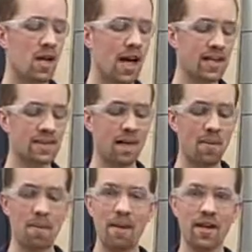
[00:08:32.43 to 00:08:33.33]
inch.
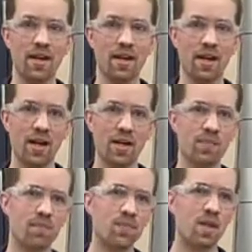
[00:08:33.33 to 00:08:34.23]
Anytime I'm making a cut
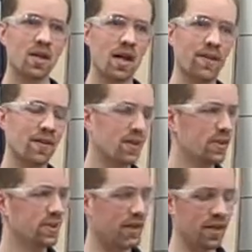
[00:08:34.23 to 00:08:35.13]
and
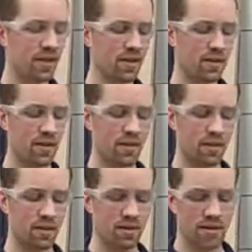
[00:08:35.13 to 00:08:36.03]
there is
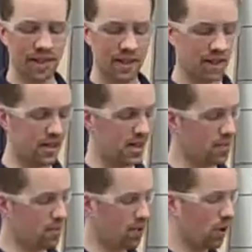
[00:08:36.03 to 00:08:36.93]
like I cut
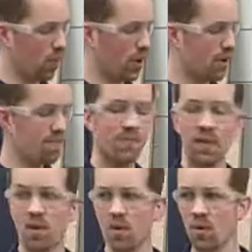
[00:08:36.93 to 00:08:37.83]
in part way,
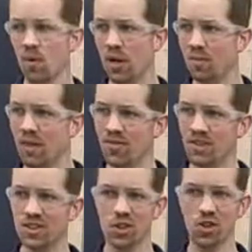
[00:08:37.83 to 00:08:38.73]
what I'm
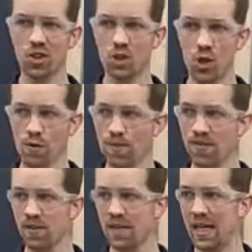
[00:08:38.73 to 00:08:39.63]
leaving is called a kerf,
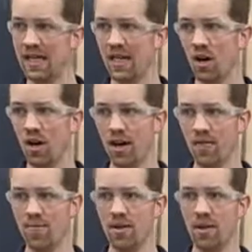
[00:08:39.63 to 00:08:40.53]

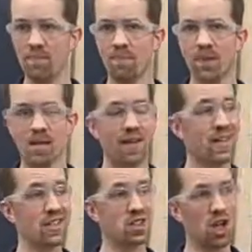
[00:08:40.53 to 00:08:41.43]
K-E-R-F.
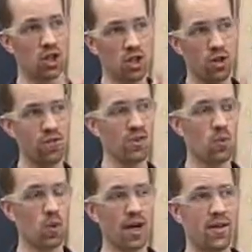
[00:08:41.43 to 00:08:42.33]
And that saw kerf is
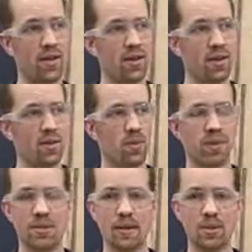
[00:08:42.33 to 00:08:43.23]
wider
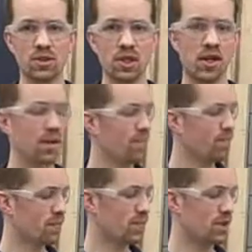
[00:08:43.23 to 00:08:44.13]
with a table saw.
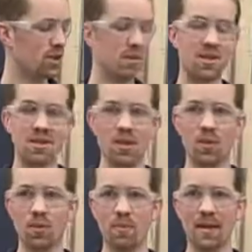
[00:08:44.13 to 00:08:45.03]
It's going to be
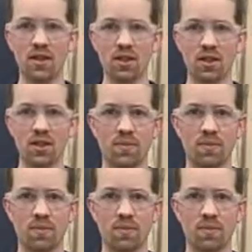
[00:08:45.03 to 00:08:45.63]
thinner with a bandsaw.